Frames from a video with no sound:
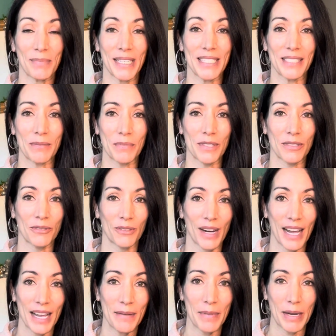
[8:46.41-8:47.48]
please
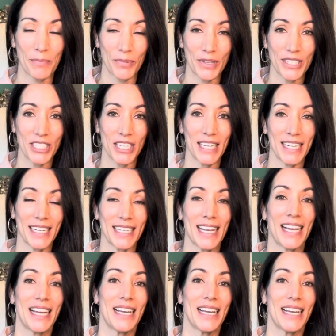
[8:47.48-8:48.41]
subscribe. I appreciate it.